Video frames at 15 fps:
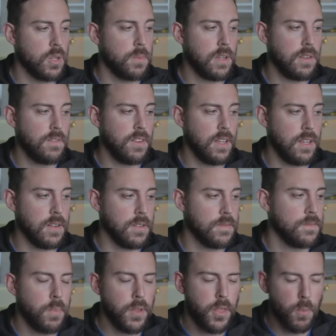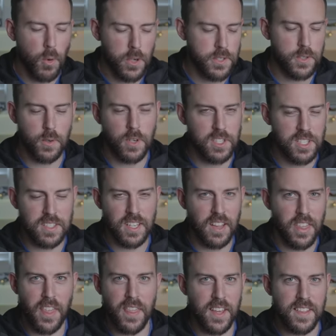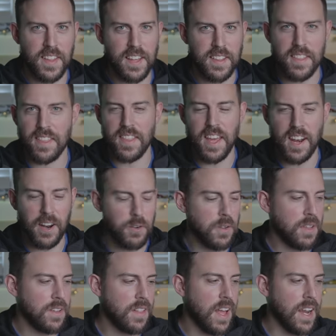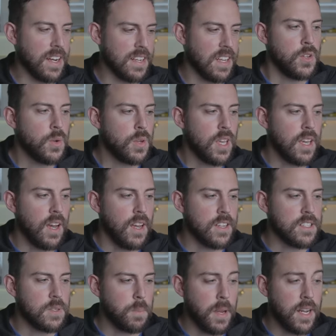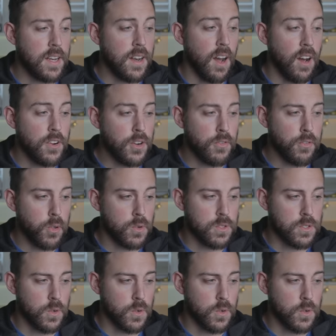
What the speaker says: cubic feet. But the more storage is not the thing that I really like. You get expanded underfloor